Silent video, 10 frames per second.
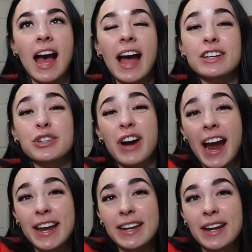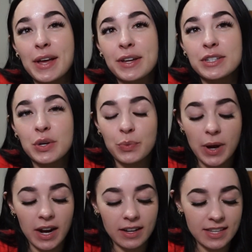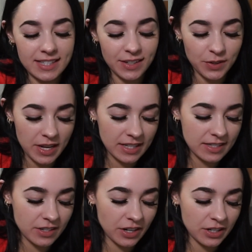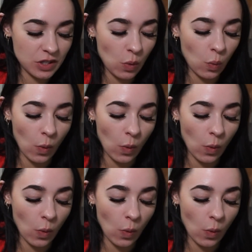I tried to wear these little inserts